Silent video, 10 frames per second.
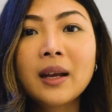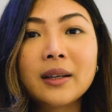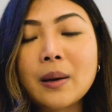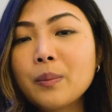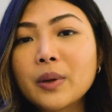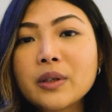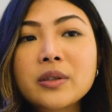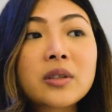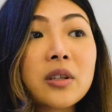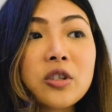
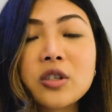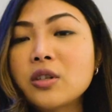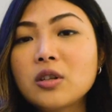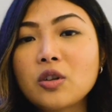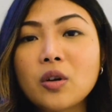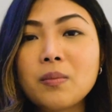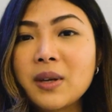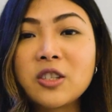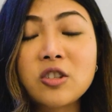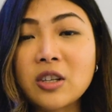Numbers just don't
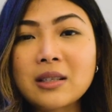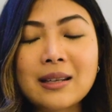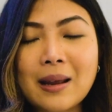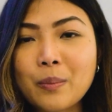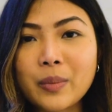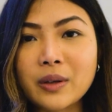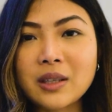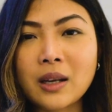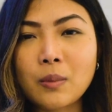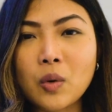mean just numbers
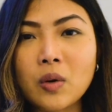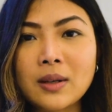anymore.